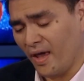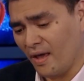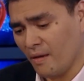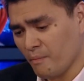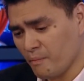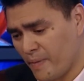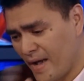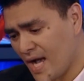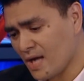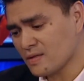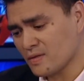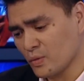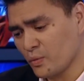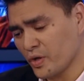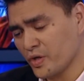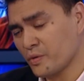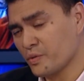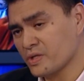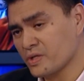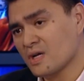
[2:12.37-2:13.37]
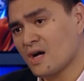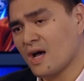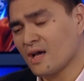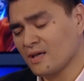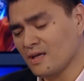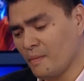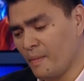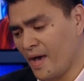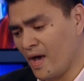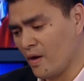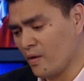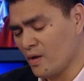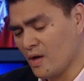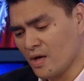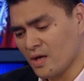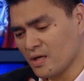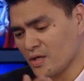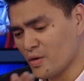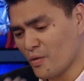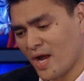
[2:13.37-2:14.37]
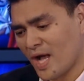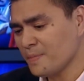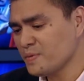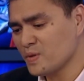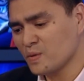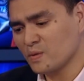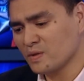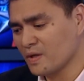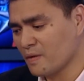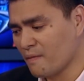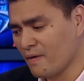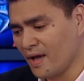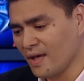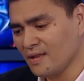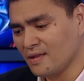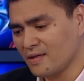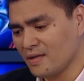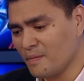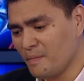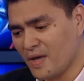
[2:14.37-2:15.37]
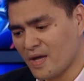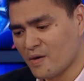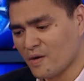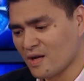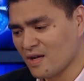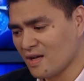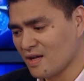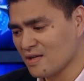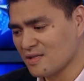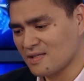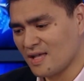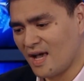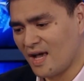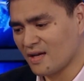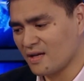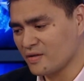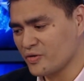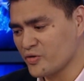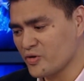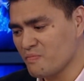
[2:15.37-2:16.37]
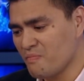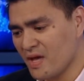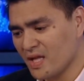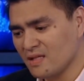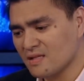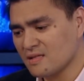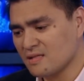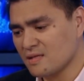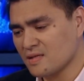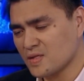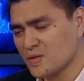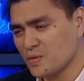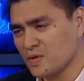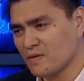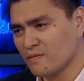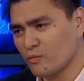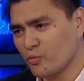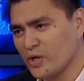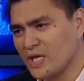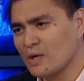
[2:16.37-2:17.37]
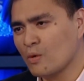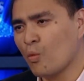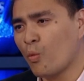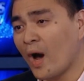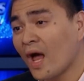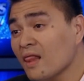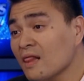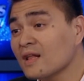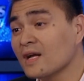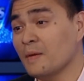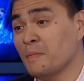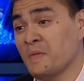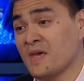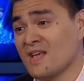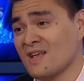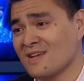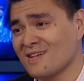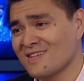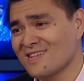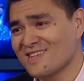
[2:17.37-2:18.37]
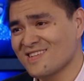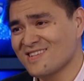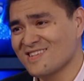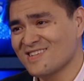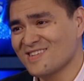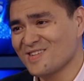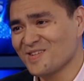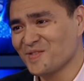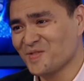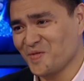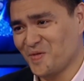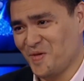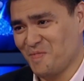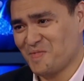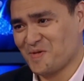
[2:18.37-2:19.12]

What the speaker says: way, back to what you were talking about, you're absolutely right that America has had a tremendous history of being welcoming to